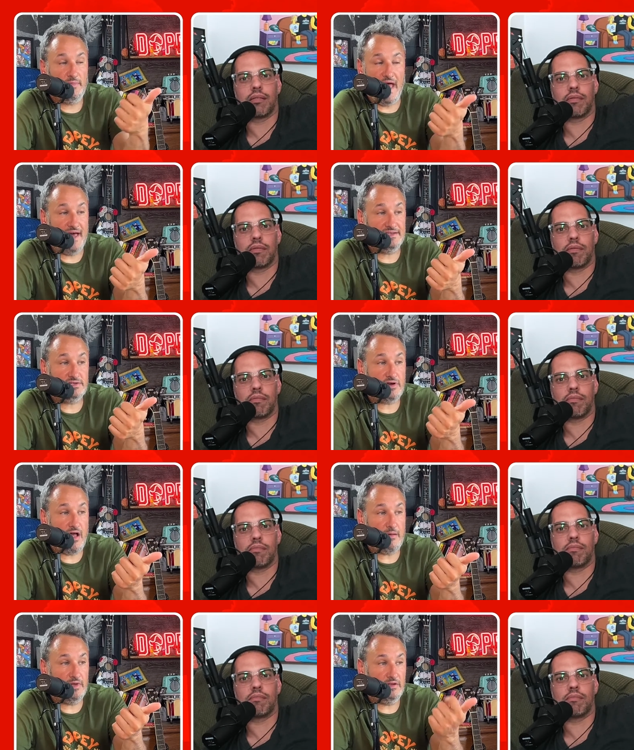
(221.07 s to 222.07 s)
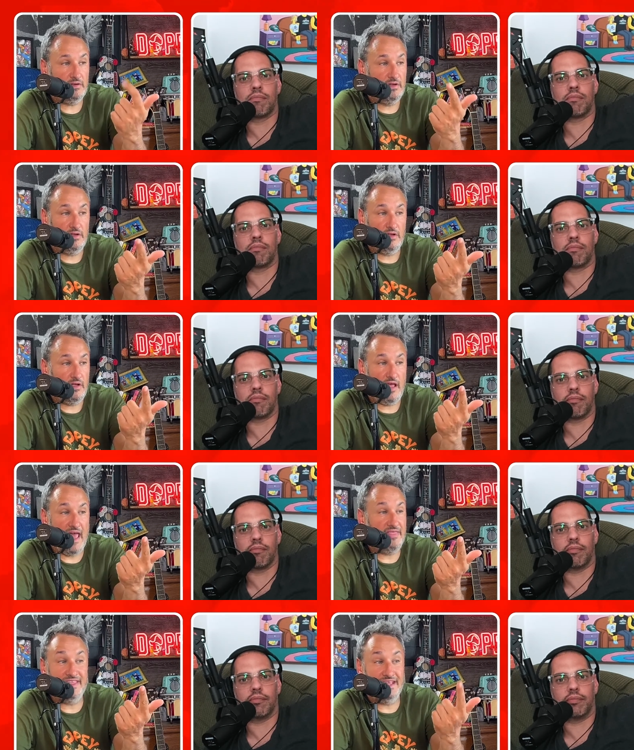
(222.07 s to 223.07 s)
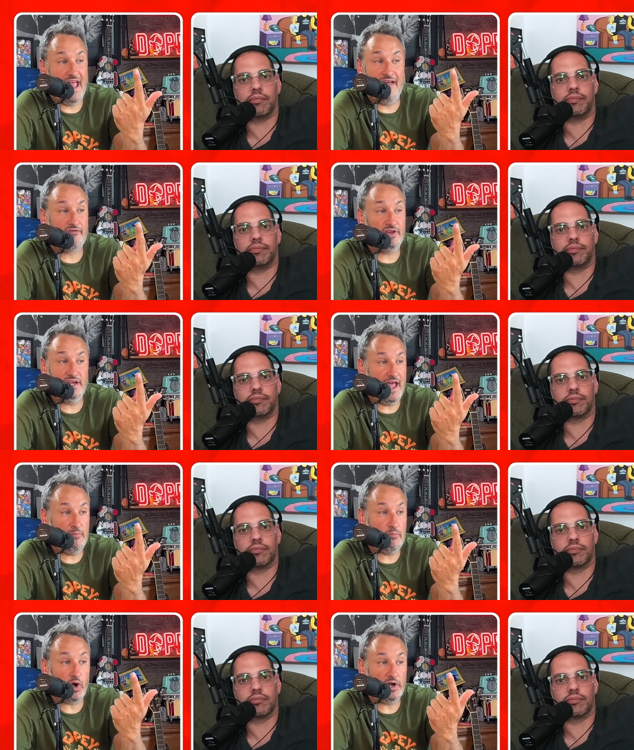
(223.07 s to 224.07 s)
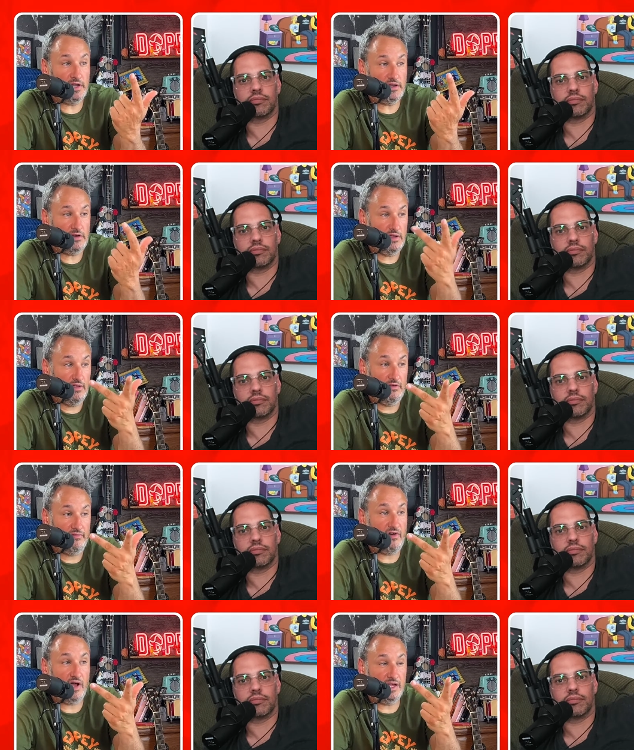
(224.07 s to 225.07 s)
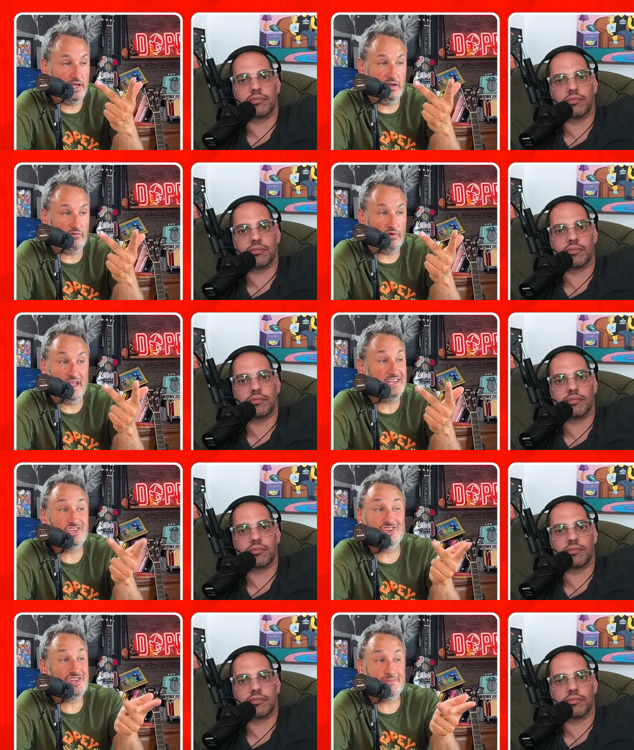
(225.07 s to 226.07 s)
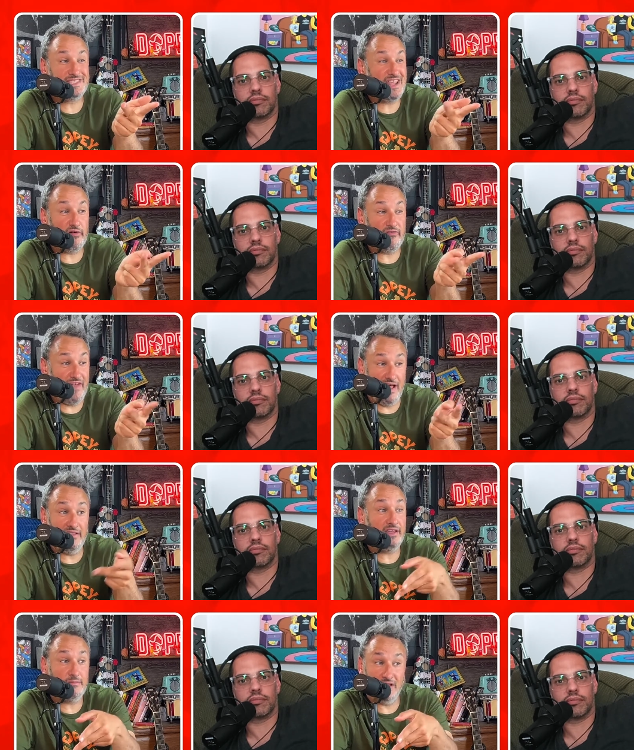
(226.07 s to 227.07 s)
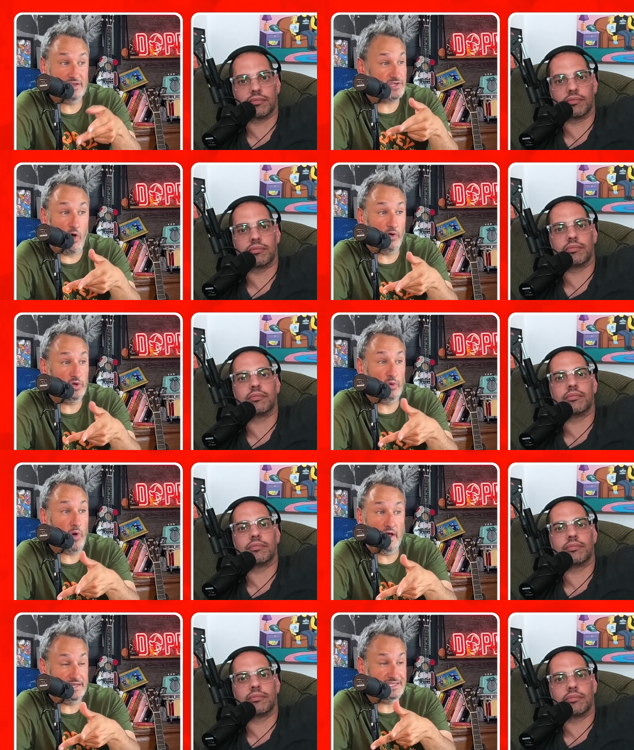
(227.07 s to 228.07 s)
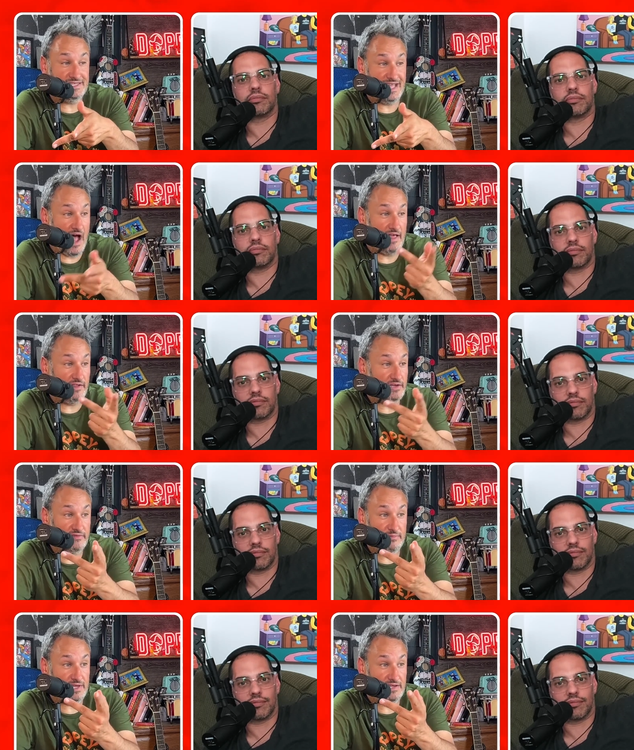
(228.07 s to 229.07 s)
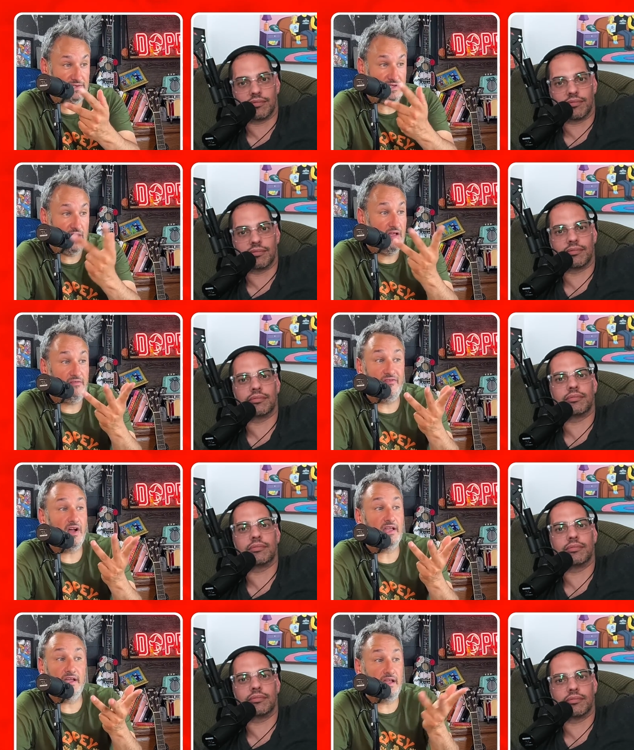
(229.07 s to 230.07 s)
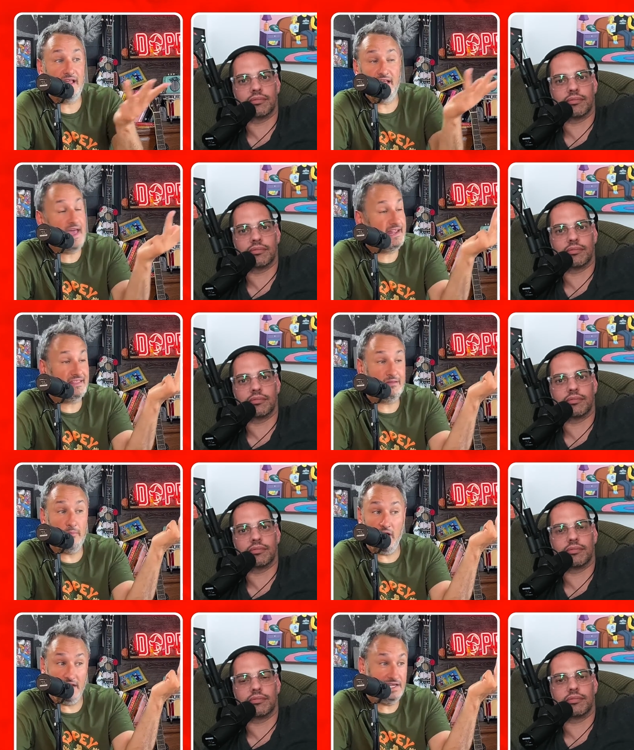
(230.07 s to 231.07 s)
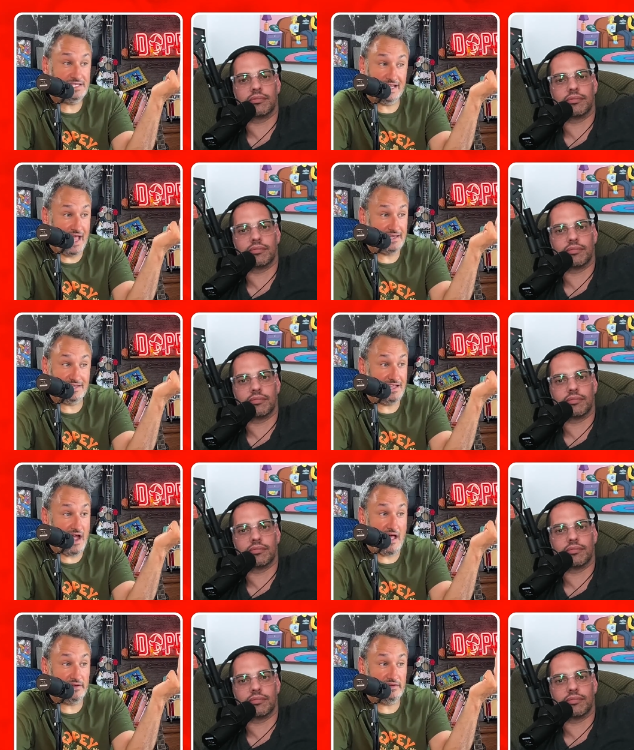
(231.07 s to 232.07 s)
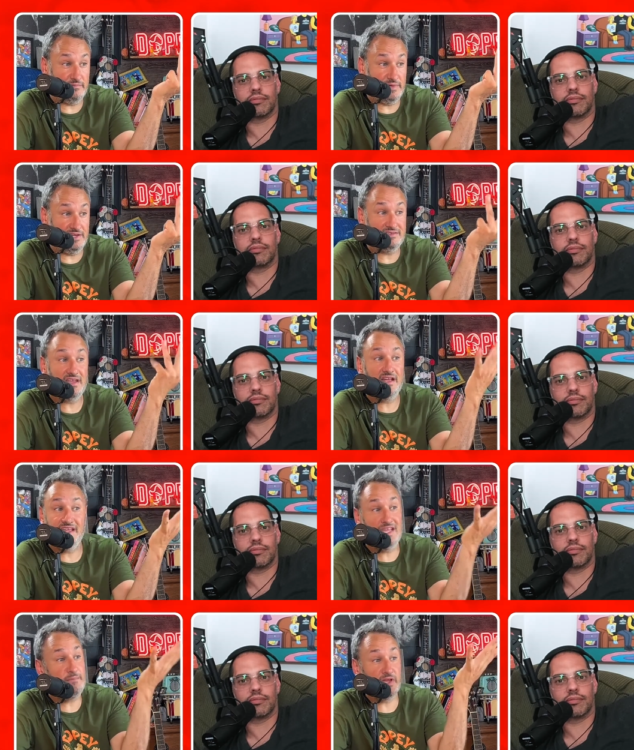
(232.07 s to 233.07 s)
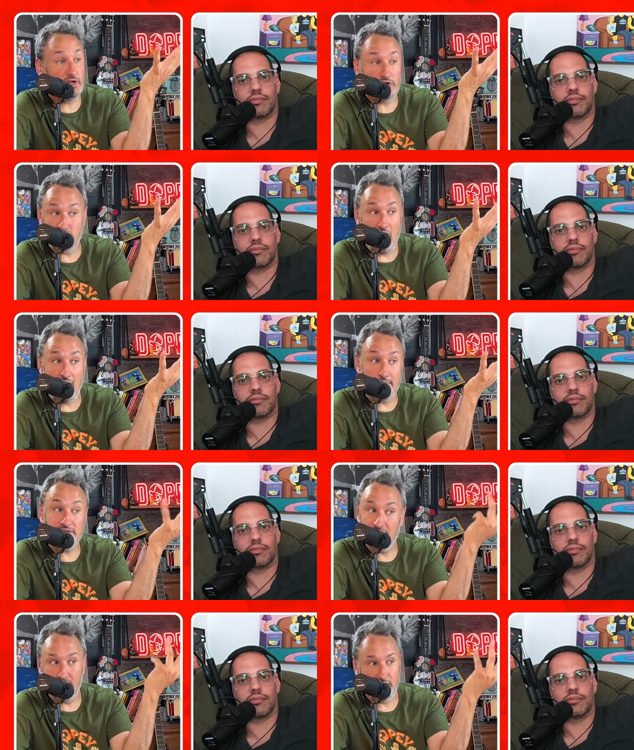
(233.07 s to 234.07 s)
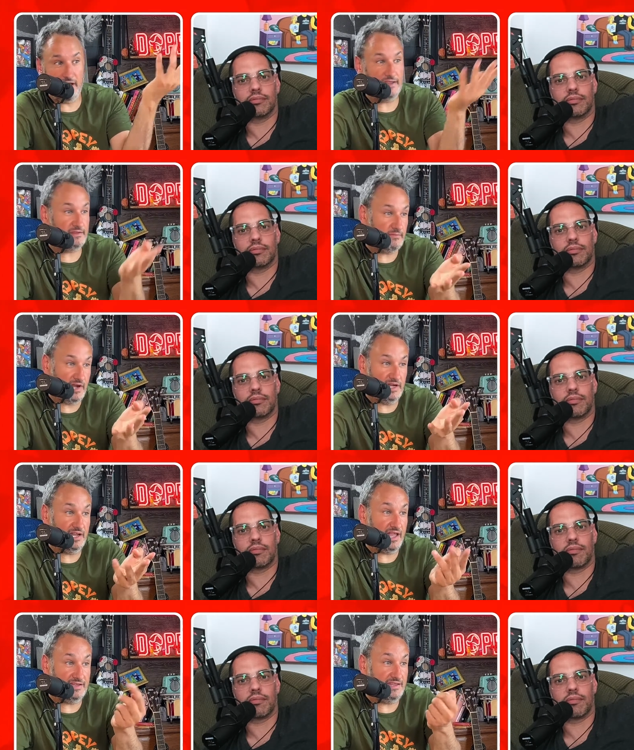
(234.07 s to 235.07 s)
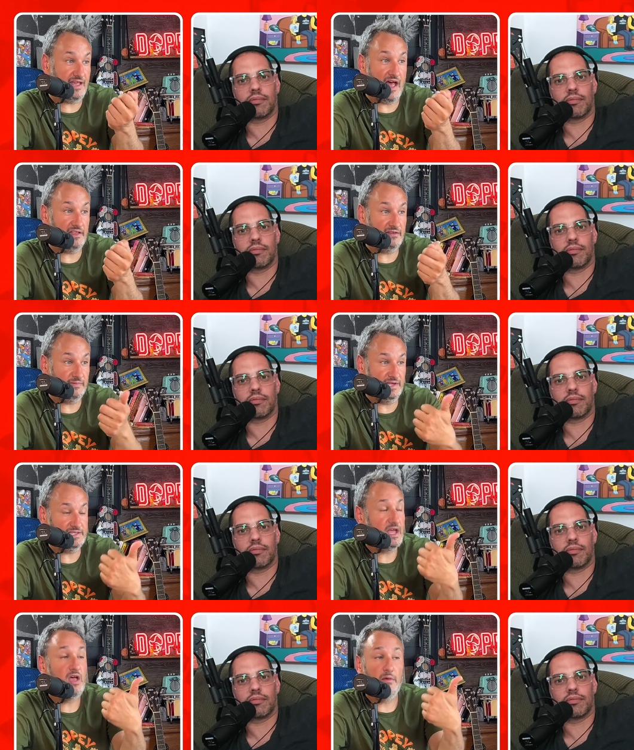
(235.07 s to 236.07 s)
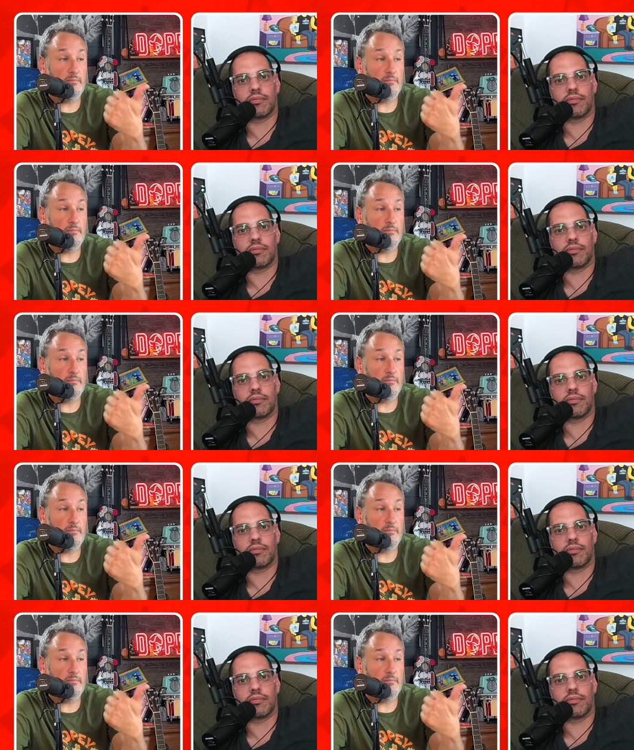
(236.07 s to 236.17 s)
Speaker 1: past trauma, mm. the everyday burden, fucking relationships that are failing because all you want is the island of peace, mm. fucking getting the money to get to the island of peace, keeping your job so you can get the money to get to the island of peace,